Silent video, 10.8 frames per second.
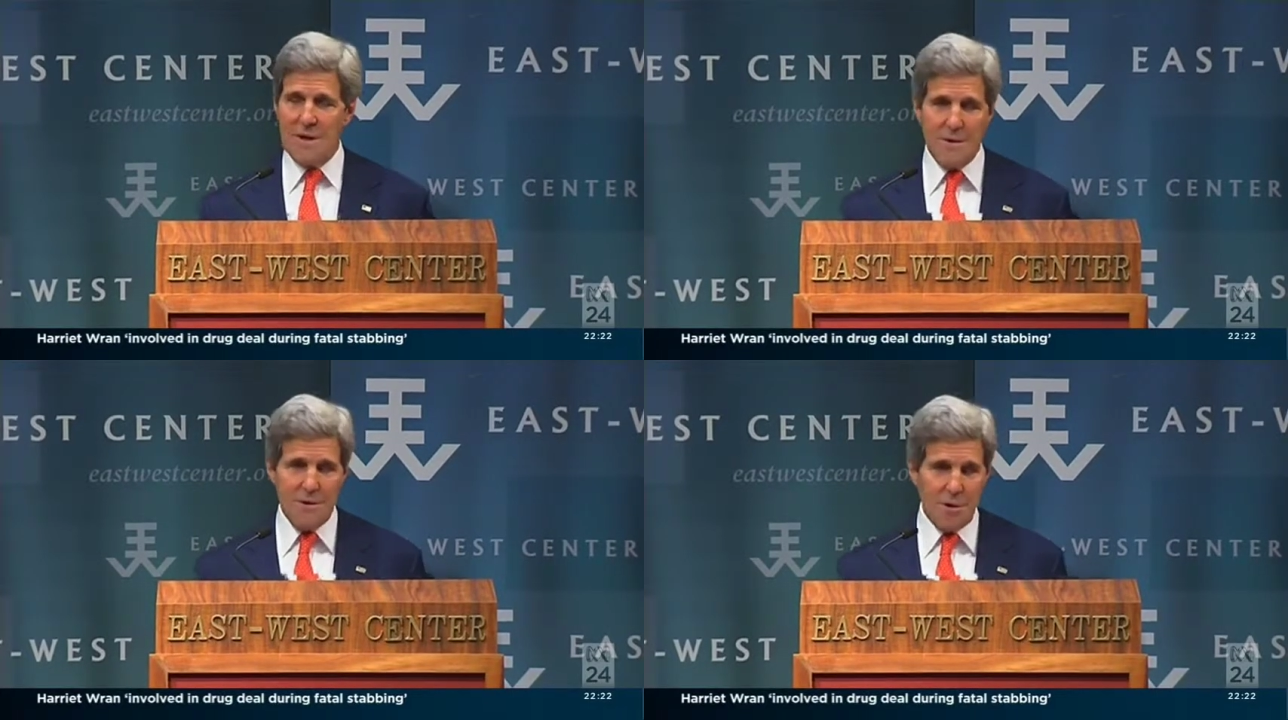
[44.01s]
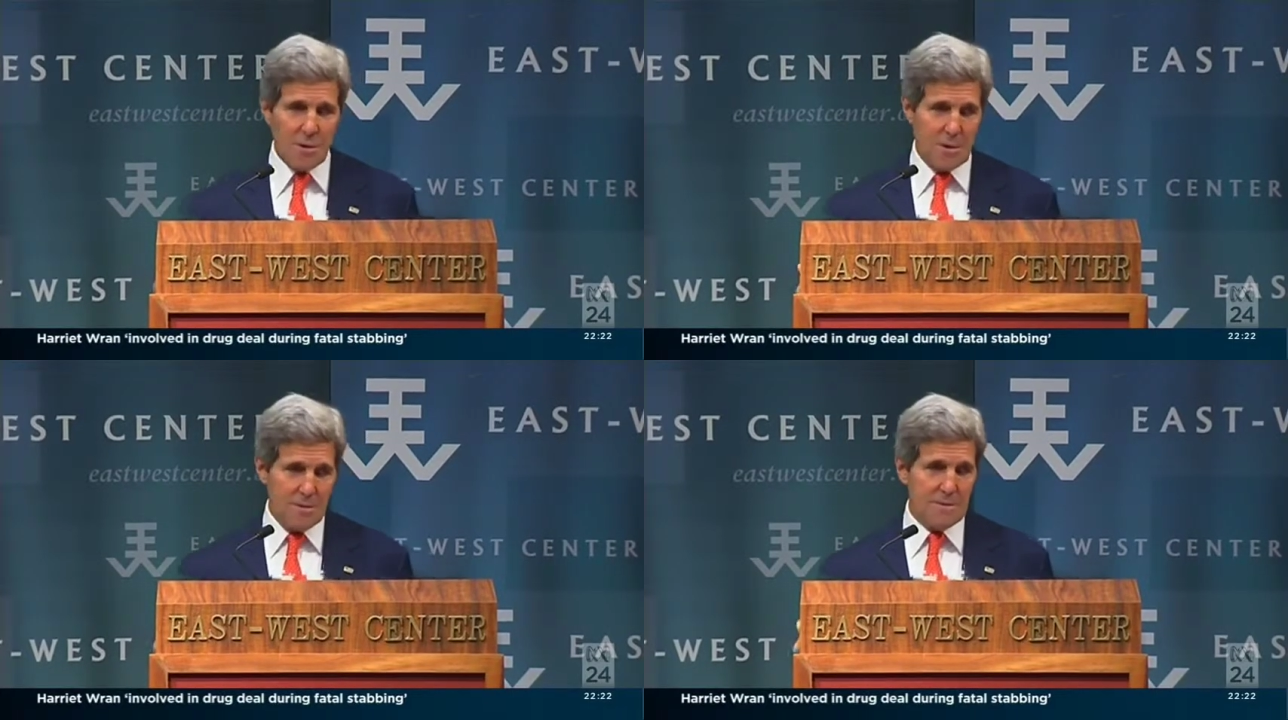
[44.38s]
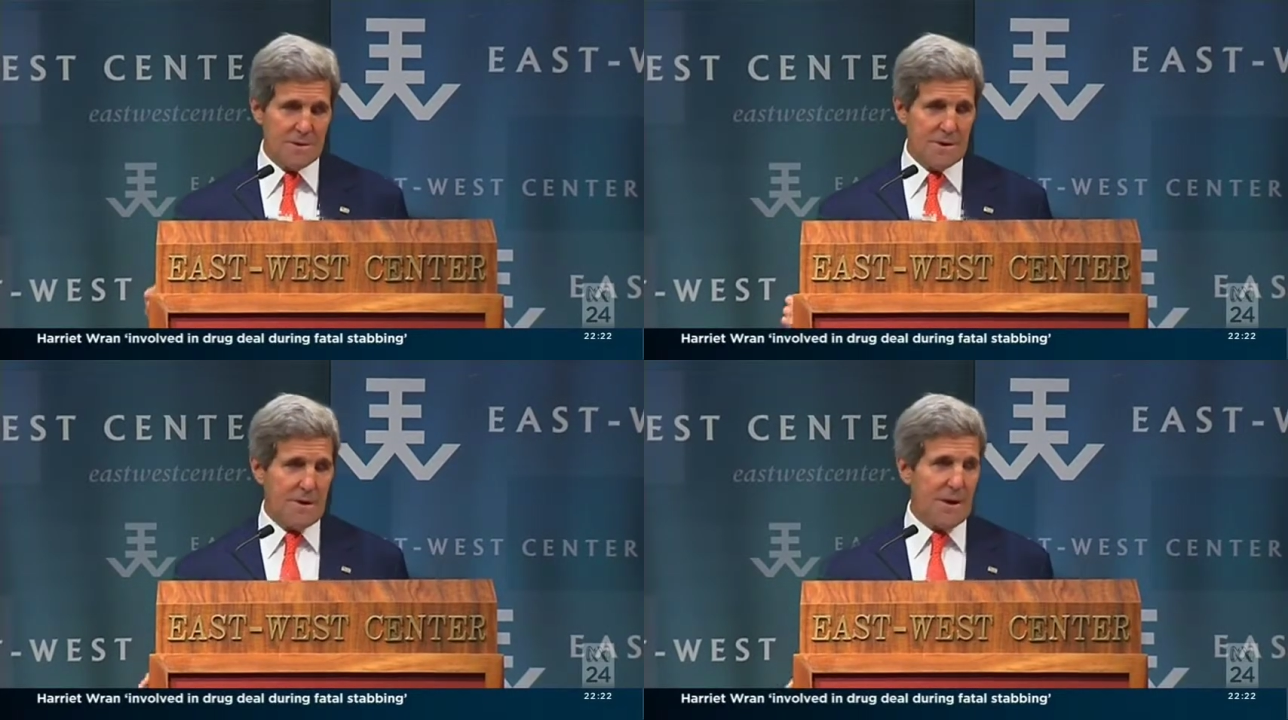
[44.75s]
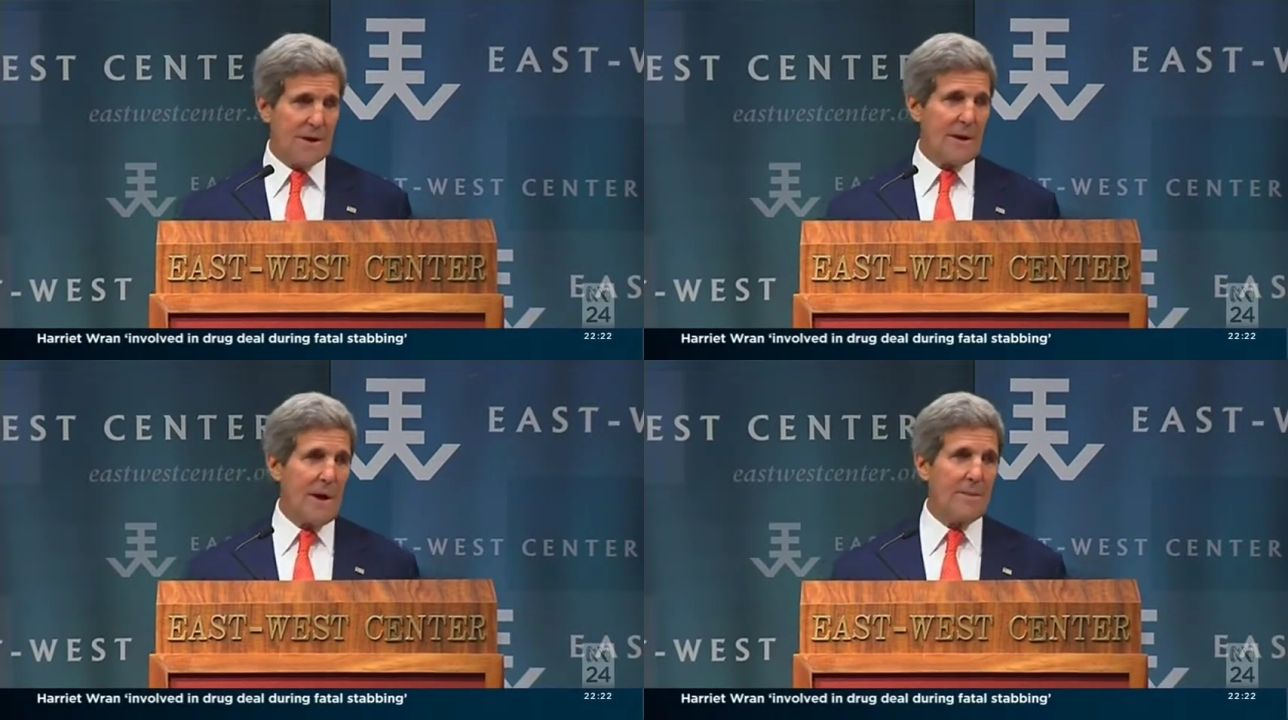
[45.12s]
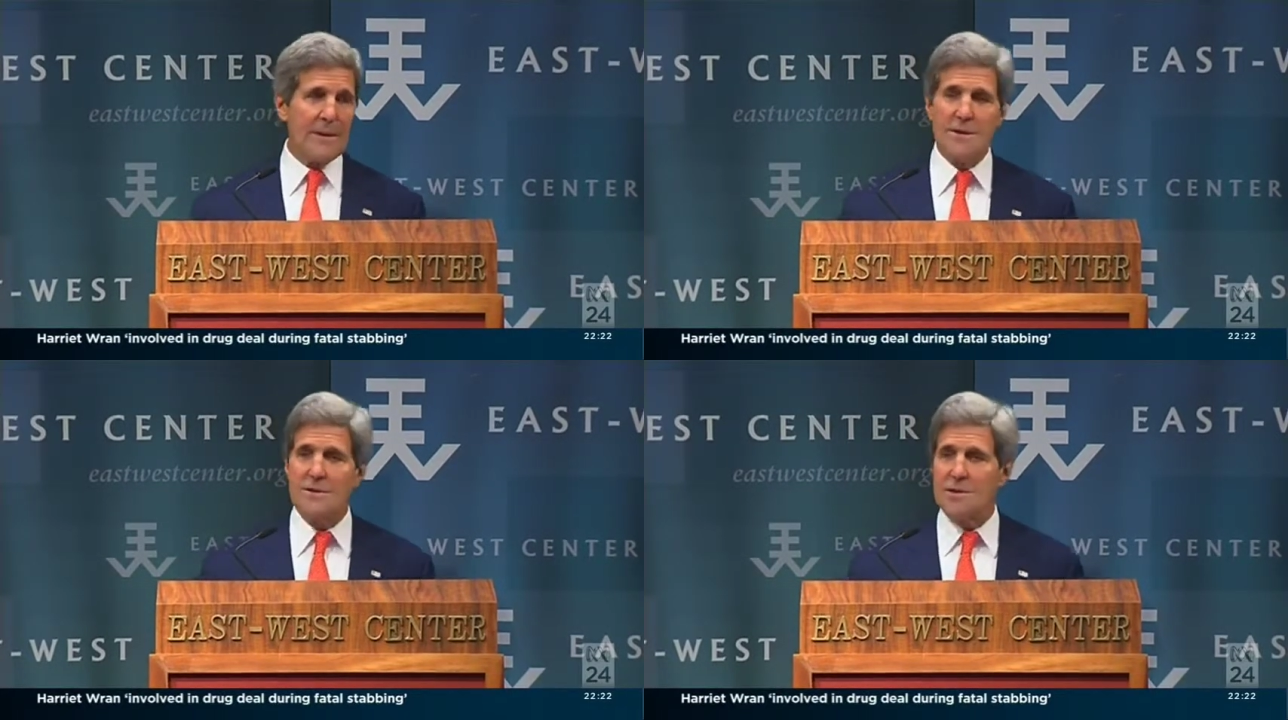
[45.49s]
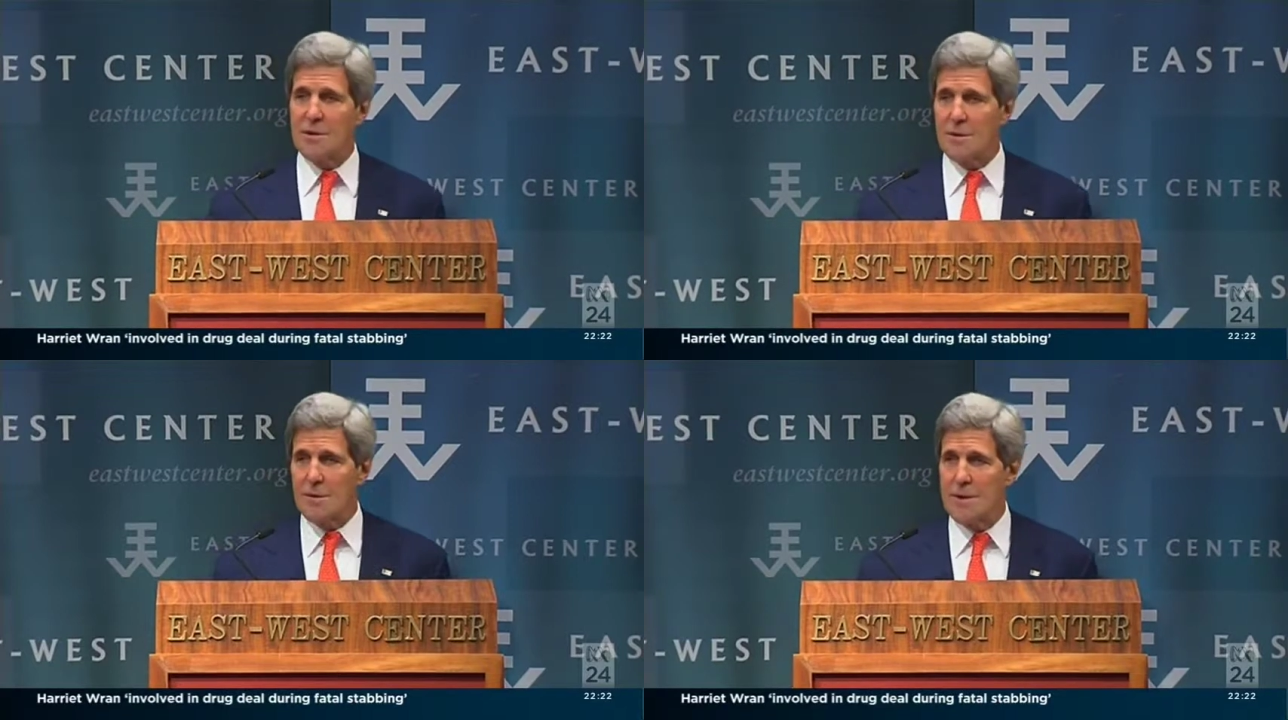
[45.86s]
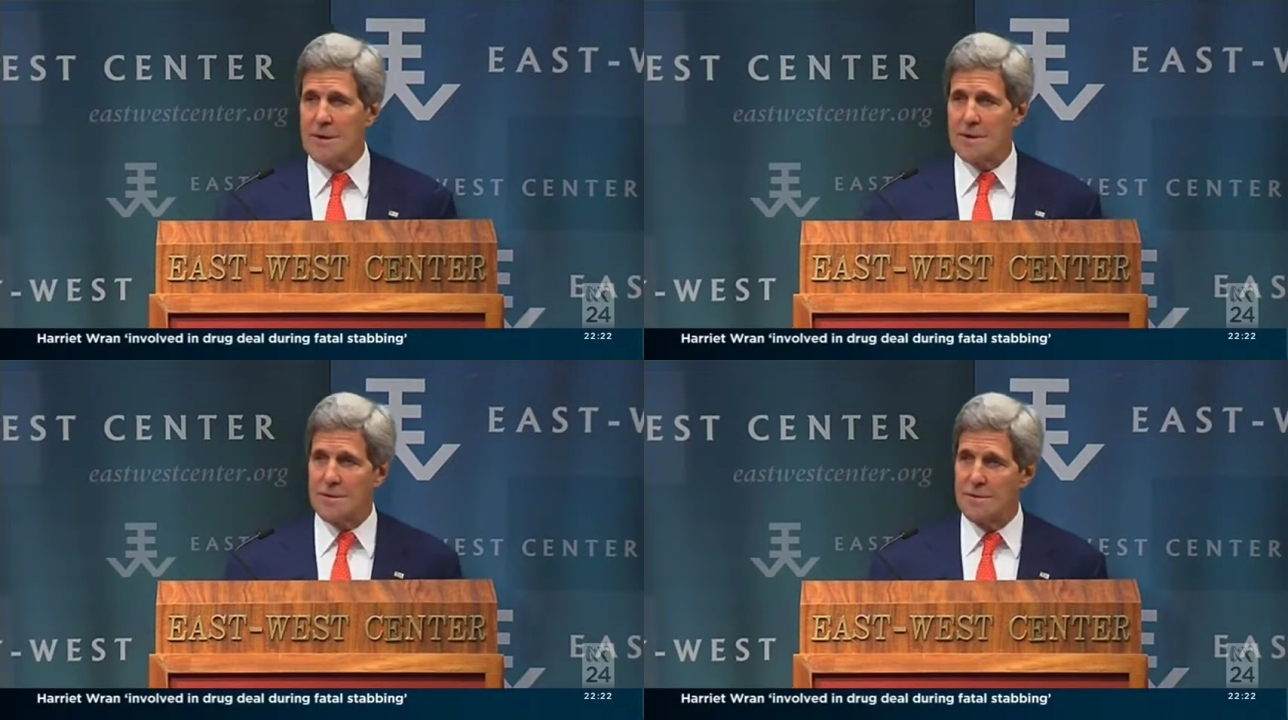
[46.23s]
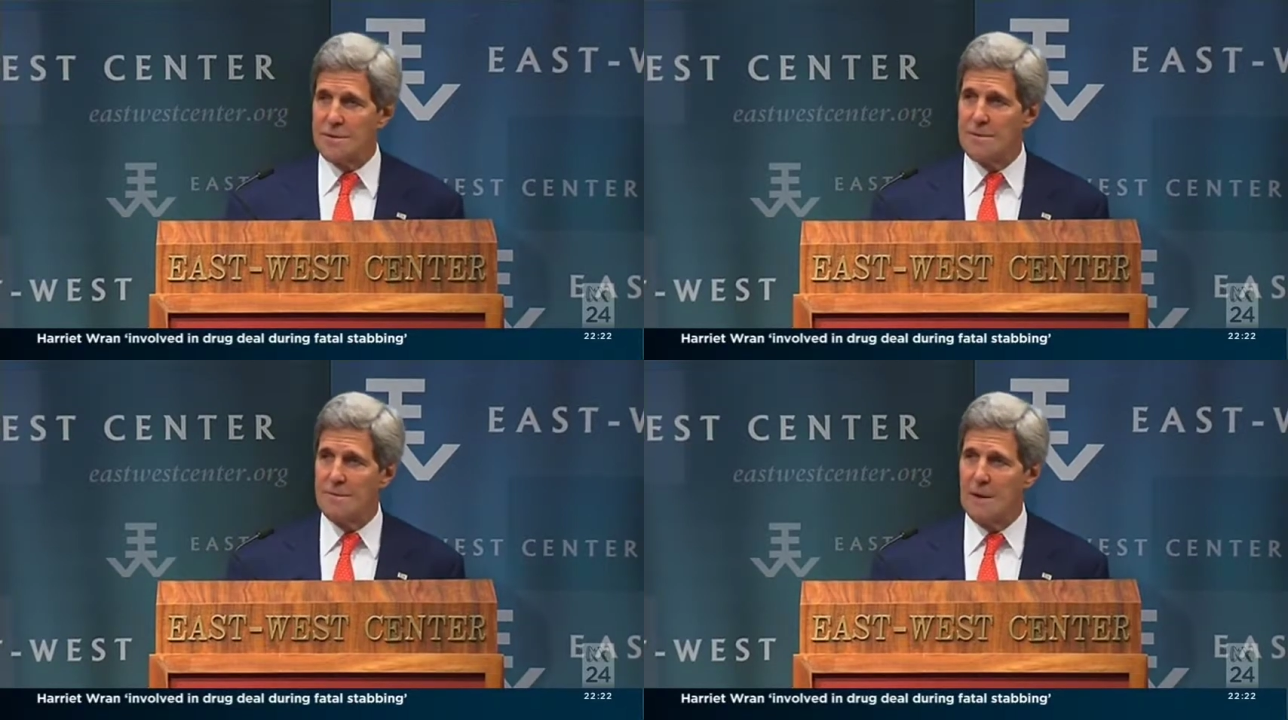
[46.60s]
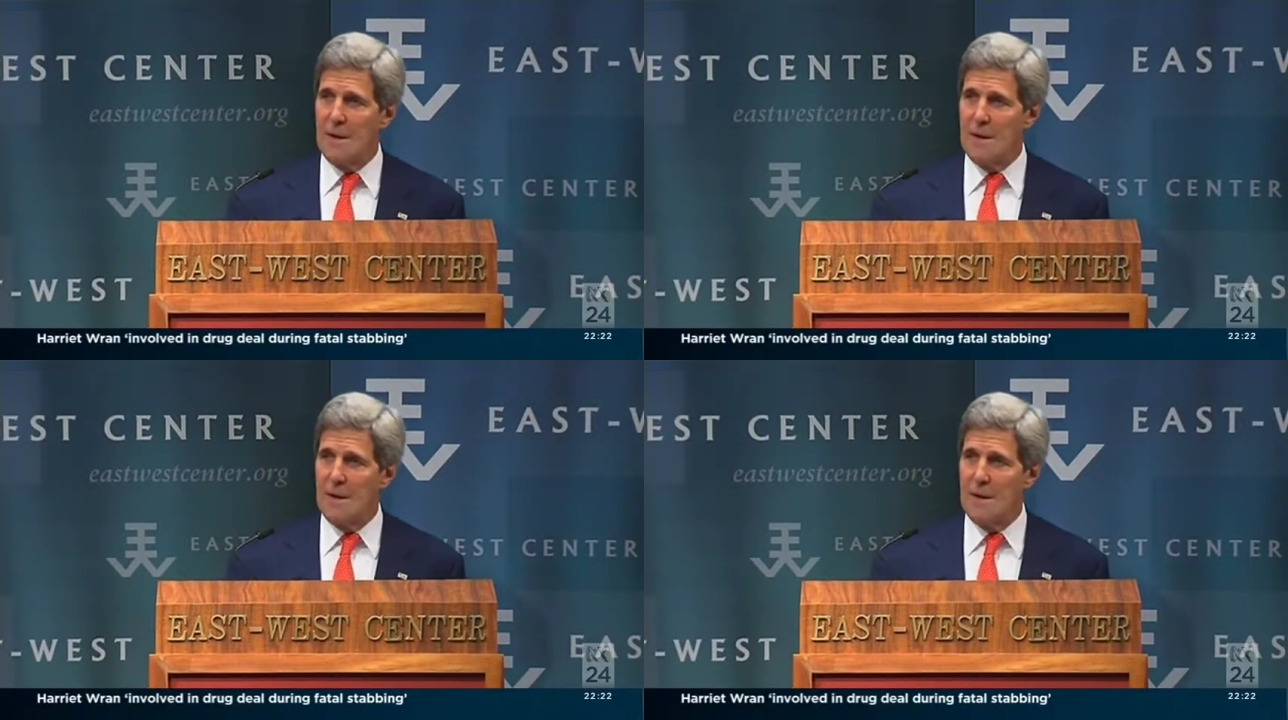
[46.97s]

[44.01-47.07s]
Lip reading: and norms on economic and security issues.